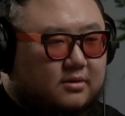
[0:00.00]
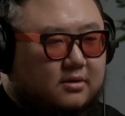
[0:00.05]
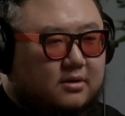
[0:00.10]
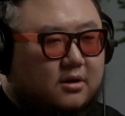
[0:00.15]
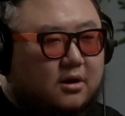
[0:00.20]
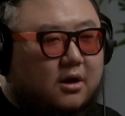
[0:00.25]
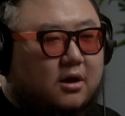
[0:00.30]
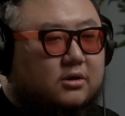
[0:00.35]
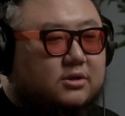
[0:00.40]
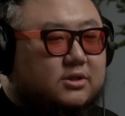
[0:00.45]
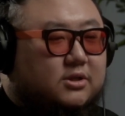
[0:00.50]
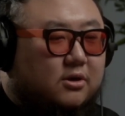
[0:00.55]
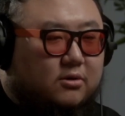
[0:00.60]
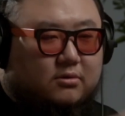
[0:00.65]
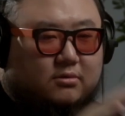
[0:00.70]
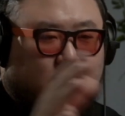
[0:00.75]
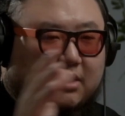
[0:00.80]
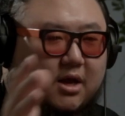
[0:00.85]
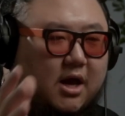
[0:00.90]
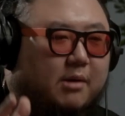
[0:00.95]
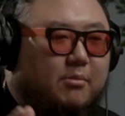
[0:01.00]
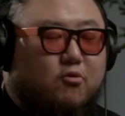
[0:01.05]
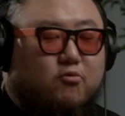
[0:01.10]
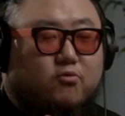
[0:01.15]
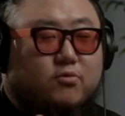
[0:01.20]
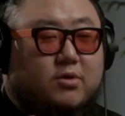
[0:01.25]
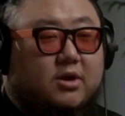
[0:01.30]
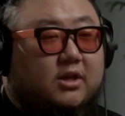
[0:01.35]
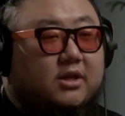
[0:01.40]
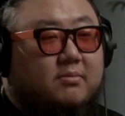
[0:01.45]
Also, I'm a
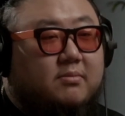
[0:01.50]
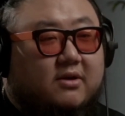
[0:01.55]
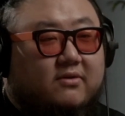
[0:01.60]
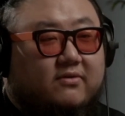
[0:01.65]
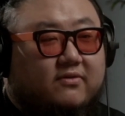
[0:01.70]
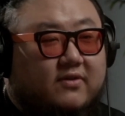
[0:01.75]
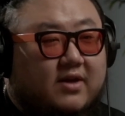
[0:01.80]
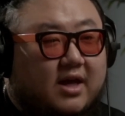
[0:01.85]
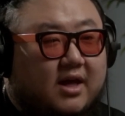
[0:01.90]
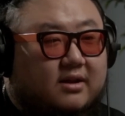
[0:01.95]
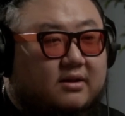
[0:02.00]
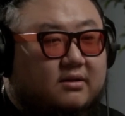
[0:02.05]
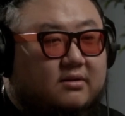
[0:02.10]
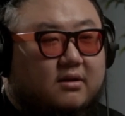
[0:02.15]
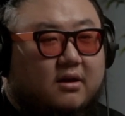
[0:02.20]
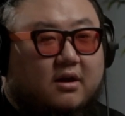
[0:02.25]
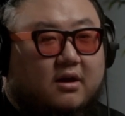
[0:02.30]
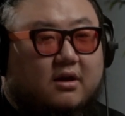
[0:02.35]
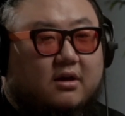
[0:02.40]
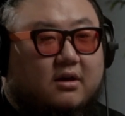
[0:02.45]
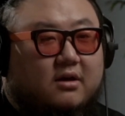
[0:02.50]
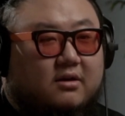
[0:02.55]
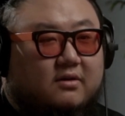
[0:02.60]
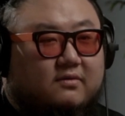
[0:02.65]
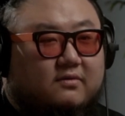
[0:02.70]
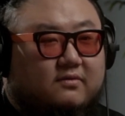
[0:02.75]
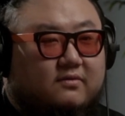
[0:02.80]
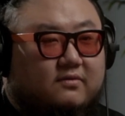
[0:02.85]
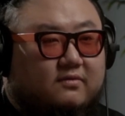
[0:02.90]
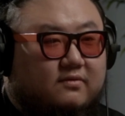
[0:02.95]
really big fan
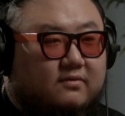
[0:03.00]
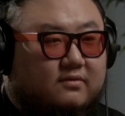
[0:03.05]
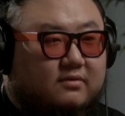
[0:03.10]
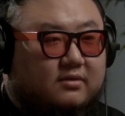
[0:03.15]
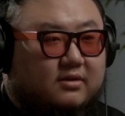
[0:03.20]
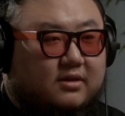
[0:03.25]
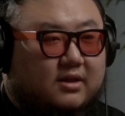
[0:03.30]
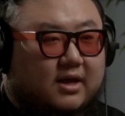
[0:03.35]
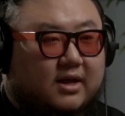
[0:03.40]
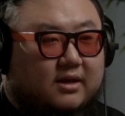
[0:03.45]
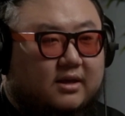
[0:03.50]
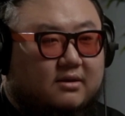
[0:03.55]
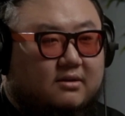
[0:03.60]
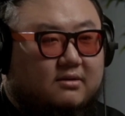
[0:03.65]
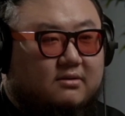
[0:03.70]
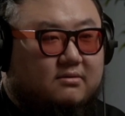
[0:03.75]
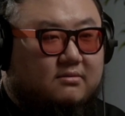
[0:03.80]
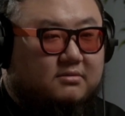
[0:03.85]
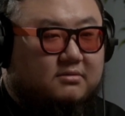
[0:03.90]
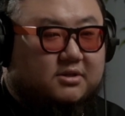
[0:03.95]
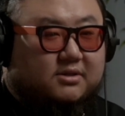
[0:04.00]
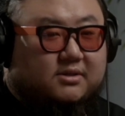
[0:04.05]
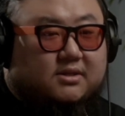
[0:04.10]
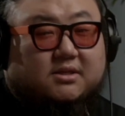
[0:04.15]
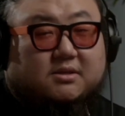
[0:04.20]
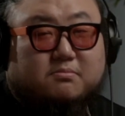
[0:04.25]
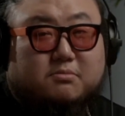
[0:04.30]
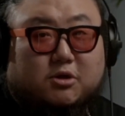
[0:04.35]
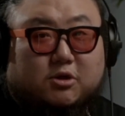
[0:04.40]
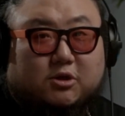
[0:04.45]
of, like, just
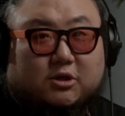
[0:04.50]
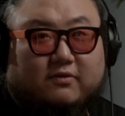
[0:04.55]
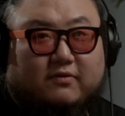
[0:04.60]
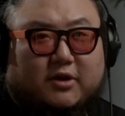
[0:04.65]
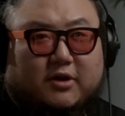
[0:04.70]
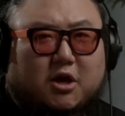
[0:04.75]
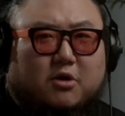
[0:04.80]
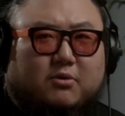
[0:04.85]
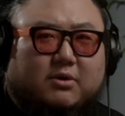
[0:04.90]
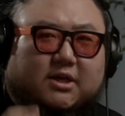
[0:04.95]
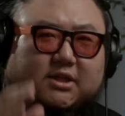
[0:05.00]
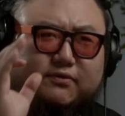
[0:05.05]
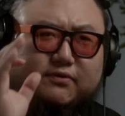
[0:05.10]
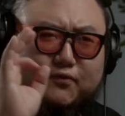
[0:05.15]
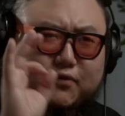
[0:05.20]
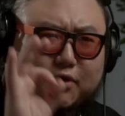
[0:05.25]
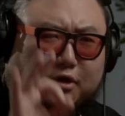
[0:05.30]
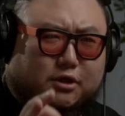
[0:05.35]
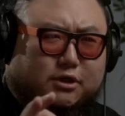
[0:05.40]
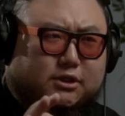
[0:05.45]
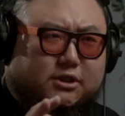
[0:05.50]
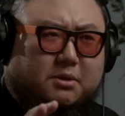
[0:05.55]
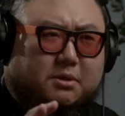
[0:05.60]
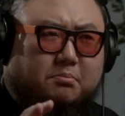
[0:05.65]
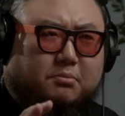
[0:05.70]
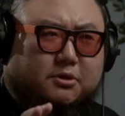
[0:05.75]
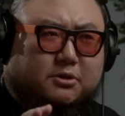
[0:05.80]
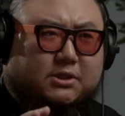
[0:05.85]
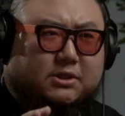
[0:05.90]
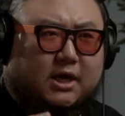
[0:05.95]
this music video. It's a very
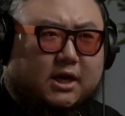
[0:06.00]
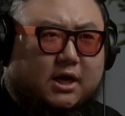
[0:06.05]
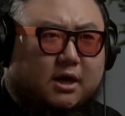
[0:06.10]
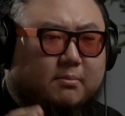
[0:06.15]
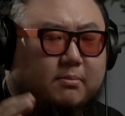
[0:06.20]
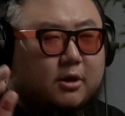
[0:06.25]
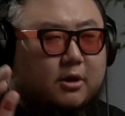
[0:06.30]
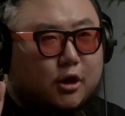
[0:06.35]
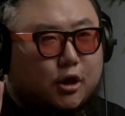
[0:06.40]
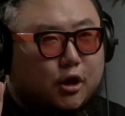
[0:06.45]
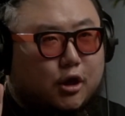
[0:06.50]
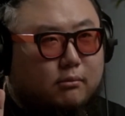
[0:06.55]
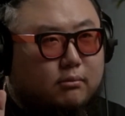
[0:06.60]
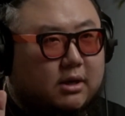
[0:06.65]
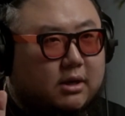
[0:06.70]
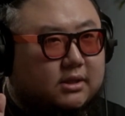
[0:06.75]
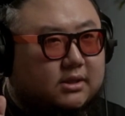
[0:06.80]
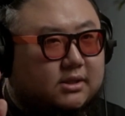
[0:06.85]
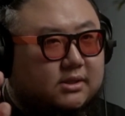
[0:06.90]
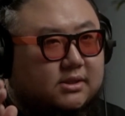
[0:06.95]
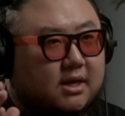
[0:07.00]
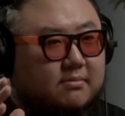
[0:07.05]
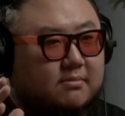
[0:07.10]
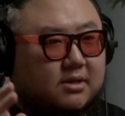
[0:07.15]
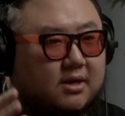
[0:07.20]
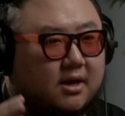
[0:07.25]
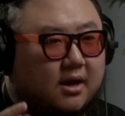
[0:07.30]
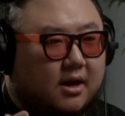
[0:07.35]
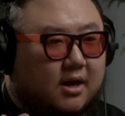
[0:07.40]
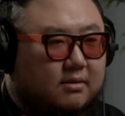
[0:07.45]
simple setup, but at the same
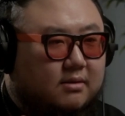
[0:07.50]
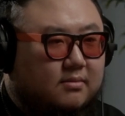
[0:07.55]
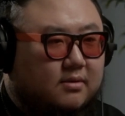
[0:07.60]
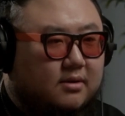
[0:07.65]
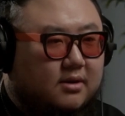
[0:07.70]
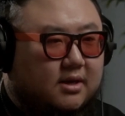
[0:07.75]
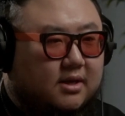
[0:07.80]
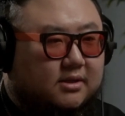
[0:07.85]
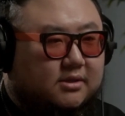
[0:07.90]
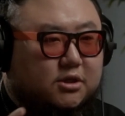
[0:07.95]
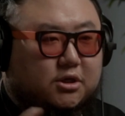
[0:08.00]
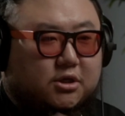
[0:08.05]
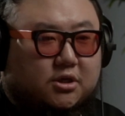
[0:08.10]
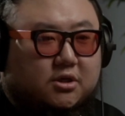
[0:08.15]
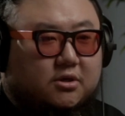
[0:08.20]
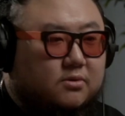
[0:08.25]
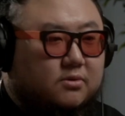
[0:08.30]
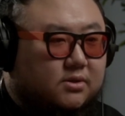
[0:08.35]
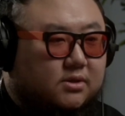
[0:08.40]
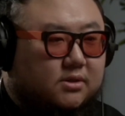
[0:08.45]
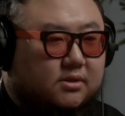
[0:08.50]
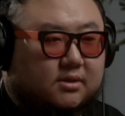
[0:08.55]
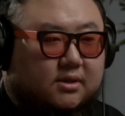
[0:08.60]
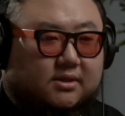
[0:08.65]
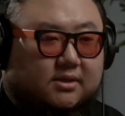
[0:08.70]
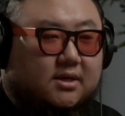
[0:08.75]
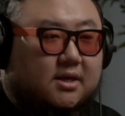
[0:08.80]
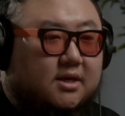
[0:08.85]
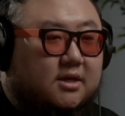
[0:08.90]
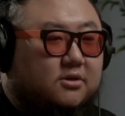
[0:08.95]
time, it's cute,
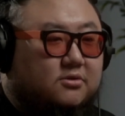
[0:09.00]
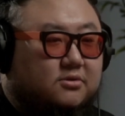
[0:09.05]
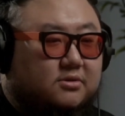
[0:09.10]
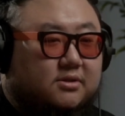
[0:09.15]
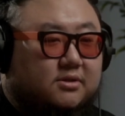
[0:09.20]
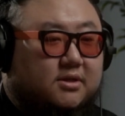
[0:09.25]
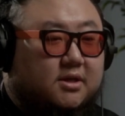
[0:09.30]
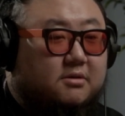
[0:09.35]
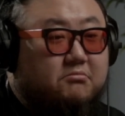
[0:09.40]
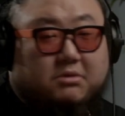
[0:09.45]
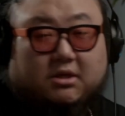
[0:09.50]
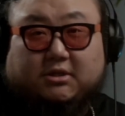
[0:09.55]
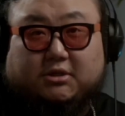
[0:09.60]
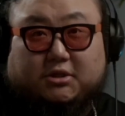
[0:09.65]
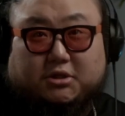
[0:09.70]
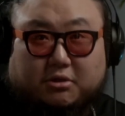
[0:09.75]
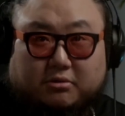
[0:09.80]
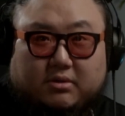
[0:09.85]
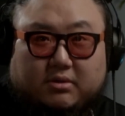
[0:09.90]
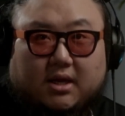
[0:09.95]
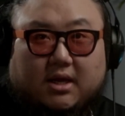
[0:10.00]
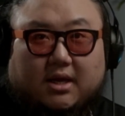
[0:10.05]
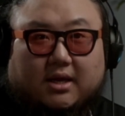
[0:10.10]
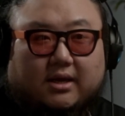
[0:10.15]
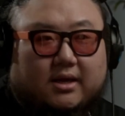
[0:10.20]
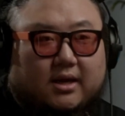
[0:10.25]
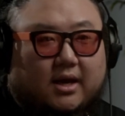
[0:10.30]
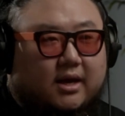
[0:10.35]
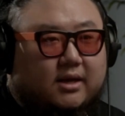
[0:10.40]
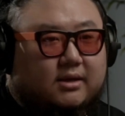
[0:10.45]
it's interesting, it's
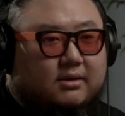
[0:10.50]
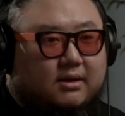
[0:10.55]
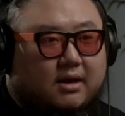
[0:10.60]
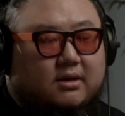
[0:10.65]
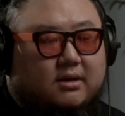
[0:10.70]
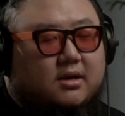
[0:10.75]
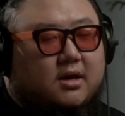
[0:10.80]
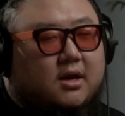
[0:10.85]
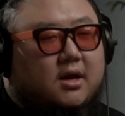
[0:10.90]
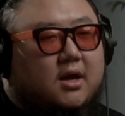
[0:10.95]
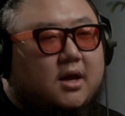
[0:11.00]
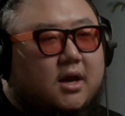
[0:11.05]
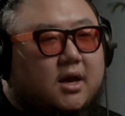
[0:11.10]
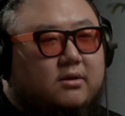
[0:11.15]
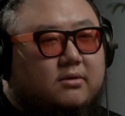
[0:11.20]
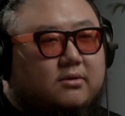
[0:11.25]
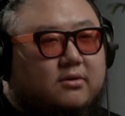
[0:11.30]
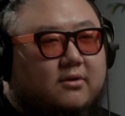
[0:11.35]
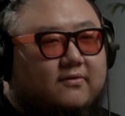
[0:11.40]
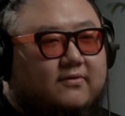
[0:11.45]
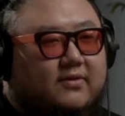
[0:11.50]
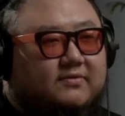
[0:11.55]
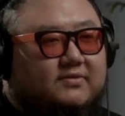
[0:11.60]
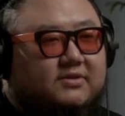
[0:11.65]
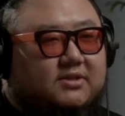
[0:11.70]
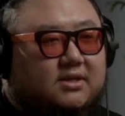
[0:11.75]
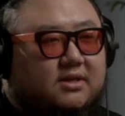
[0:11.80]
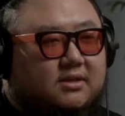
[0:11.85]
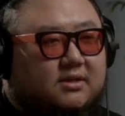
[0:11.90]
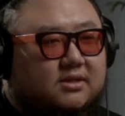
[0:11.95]
unique. I don't know if I've
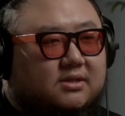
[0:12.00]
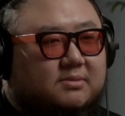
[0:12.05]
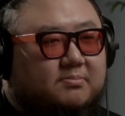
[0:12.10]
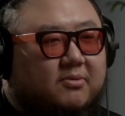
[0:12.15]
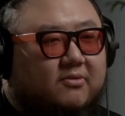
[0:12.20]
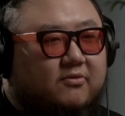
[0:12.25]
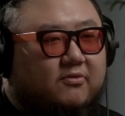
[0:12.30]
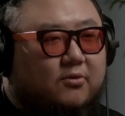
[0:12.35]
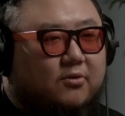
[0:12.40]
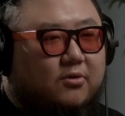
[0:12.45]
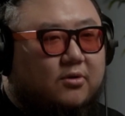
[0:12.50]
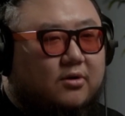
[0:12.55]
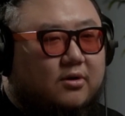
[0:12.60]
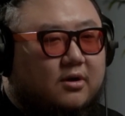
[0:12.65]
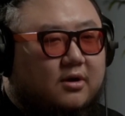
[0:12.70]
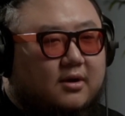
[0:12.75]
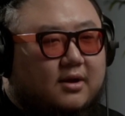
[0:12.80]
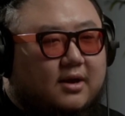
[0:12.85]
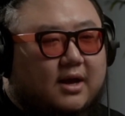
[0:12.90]
seen this before.